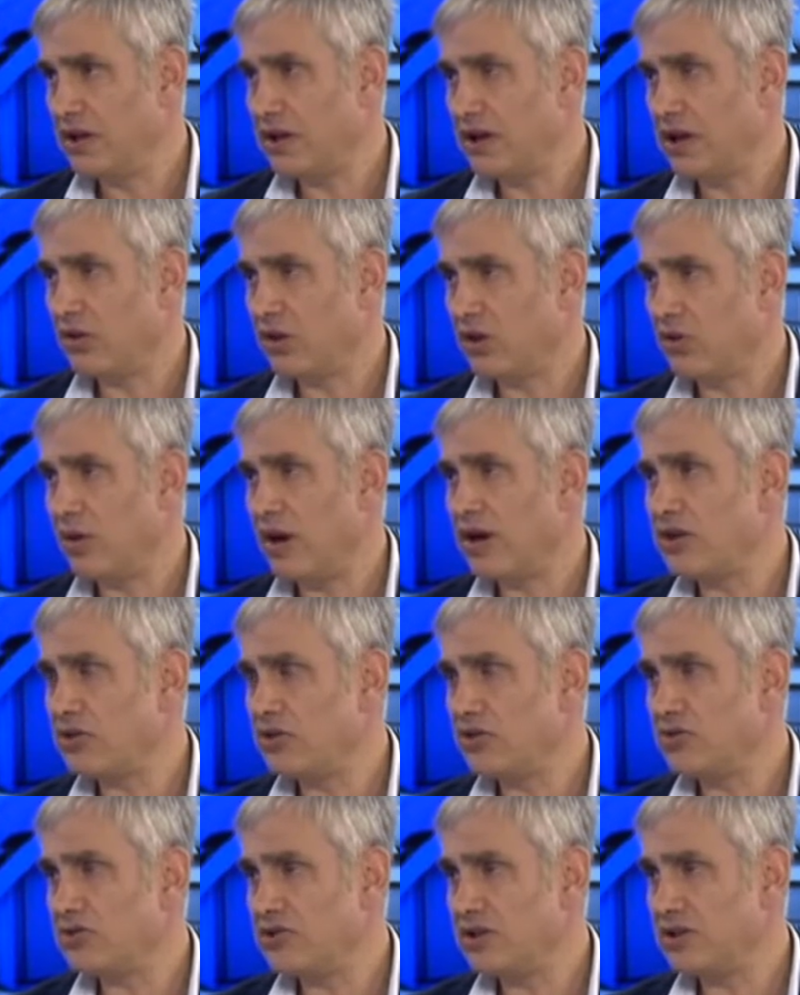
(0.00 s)
Now, the great
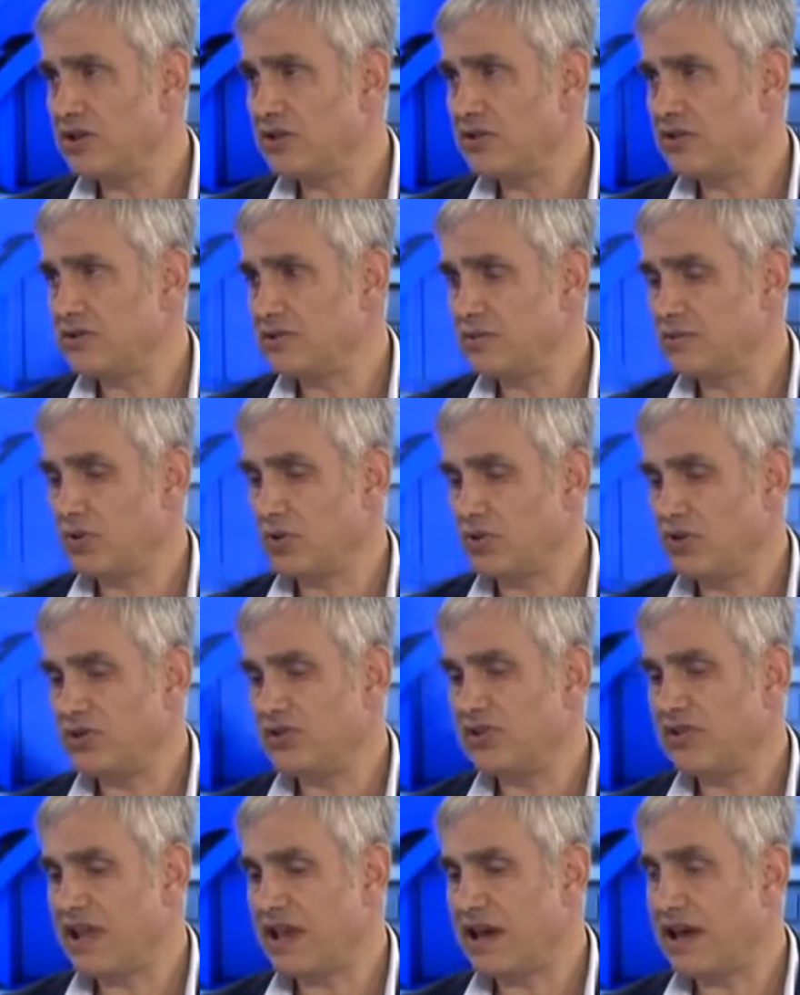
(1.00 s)
news is,
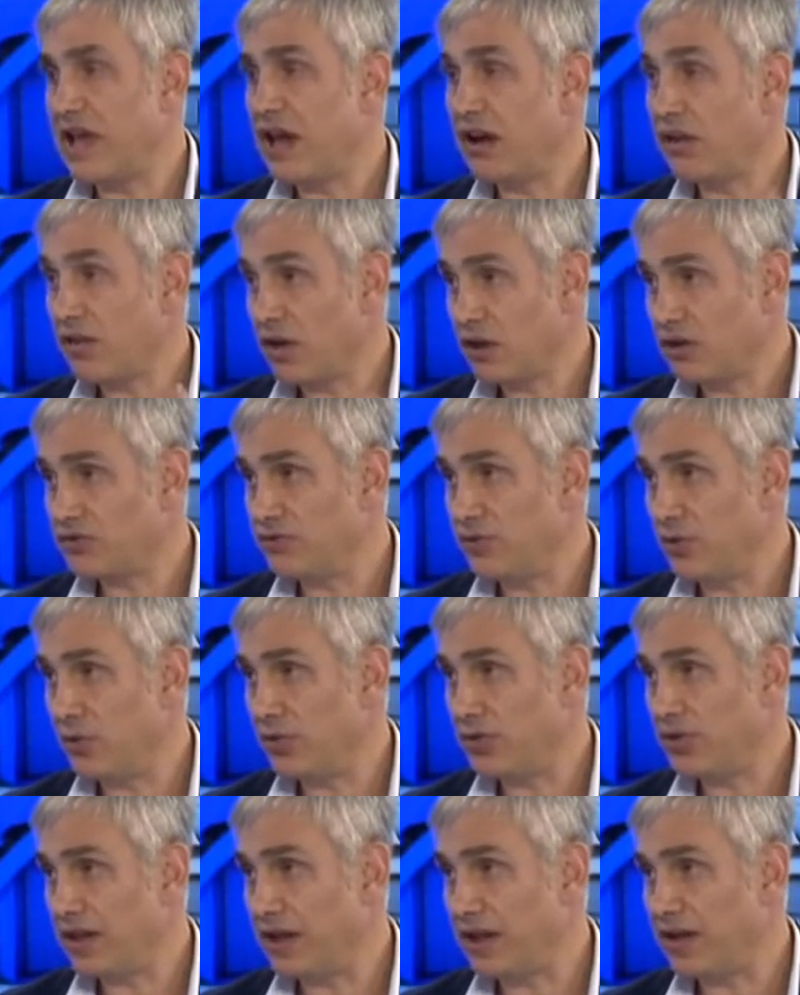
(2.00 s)
Chris, that out of those four
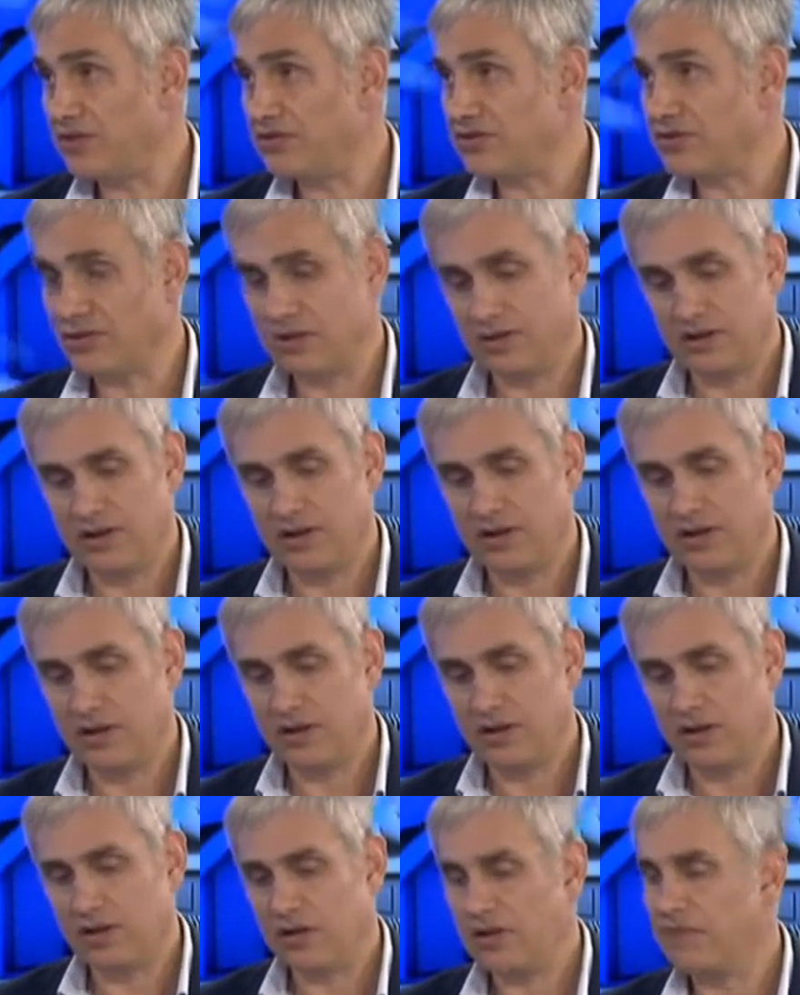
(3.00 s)
things,
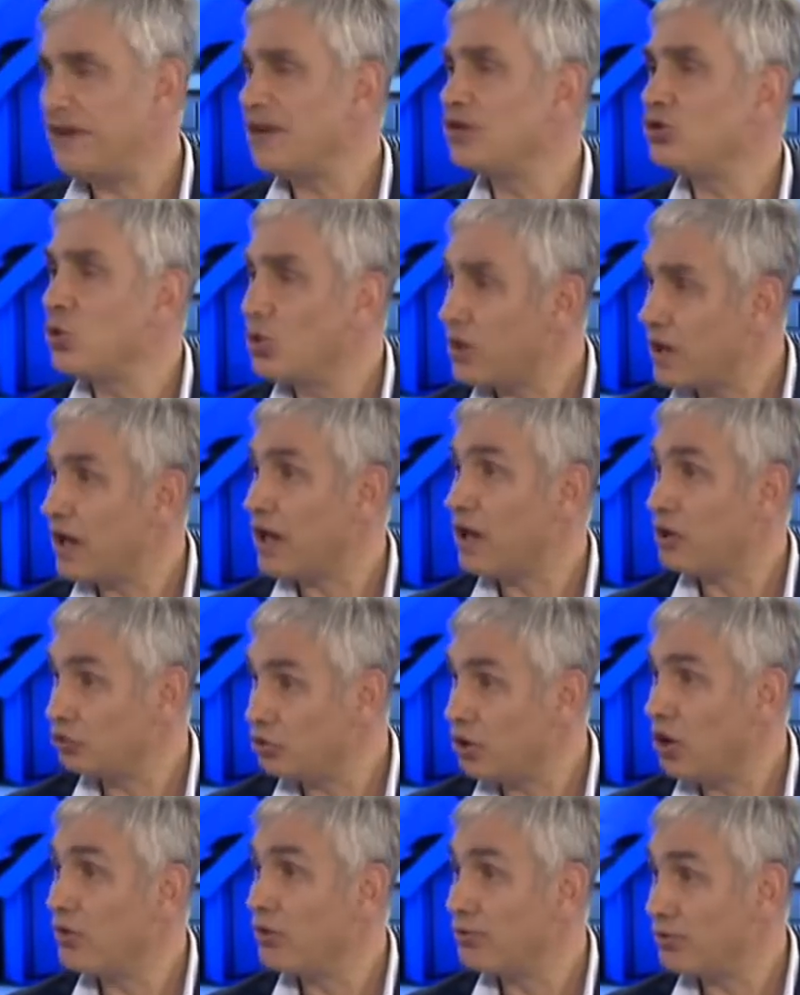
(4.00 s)
the vendor can
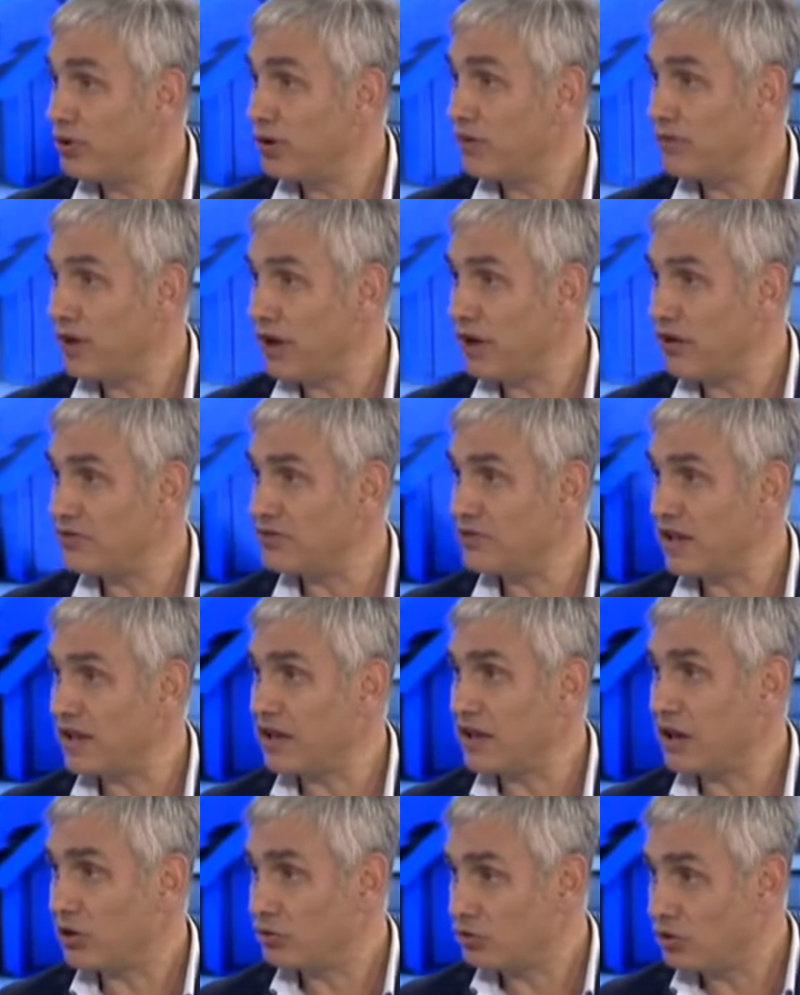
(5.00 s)
control three of those. They
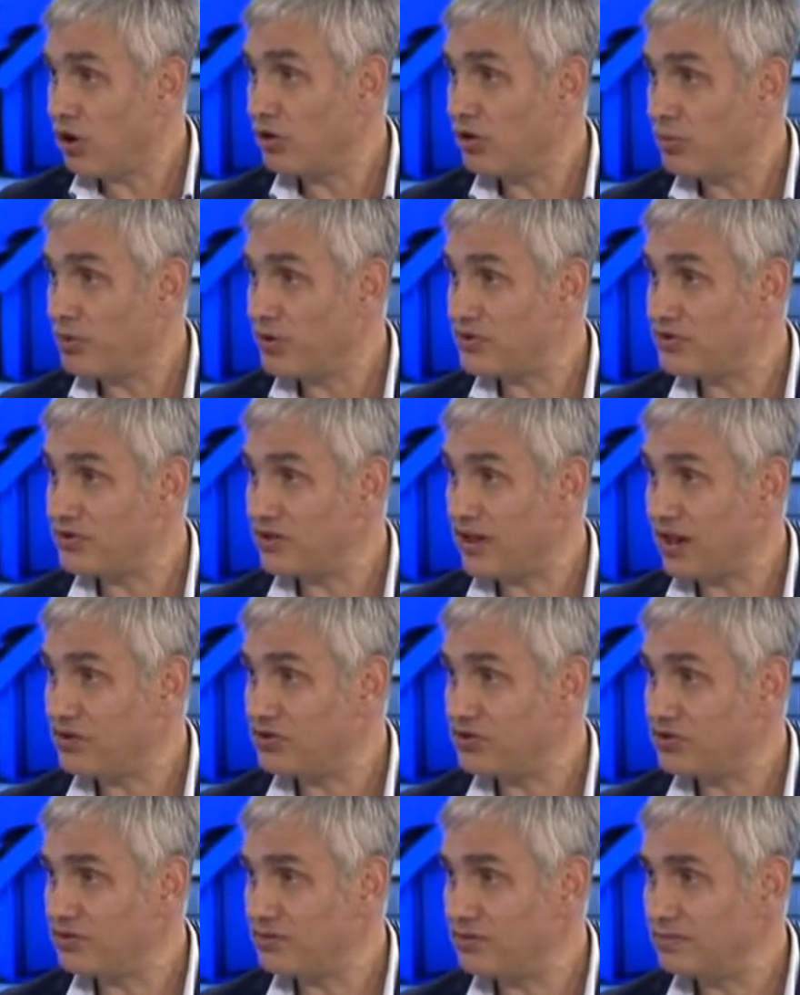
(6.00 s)
can control the
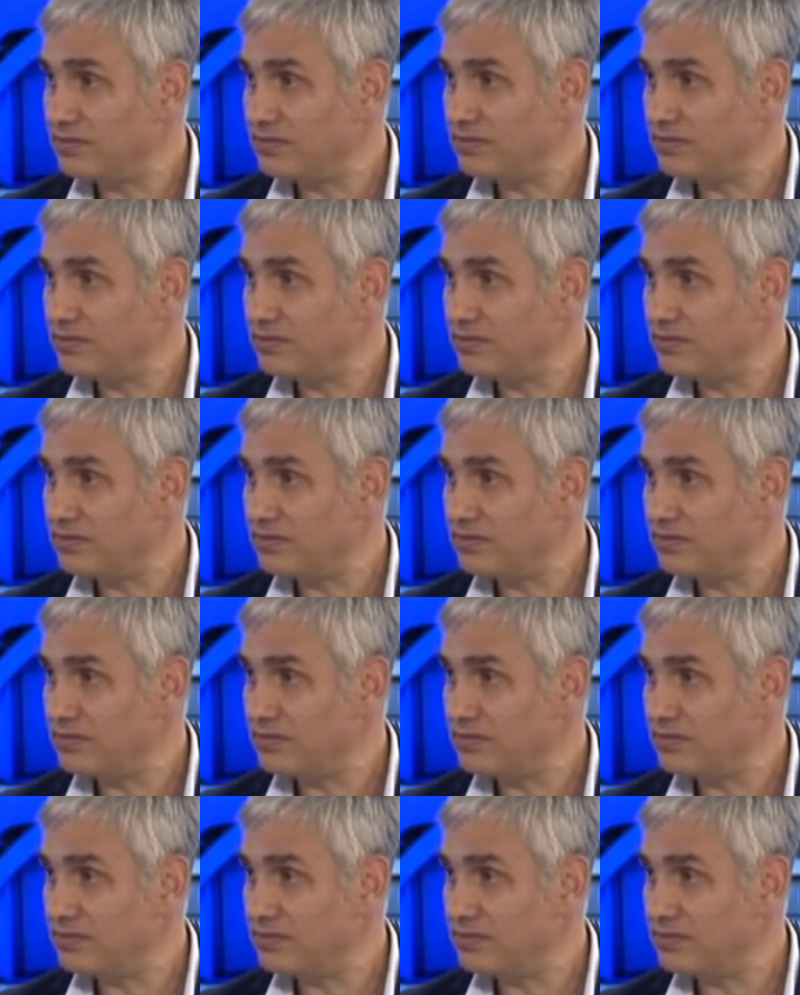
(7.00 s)
presentation,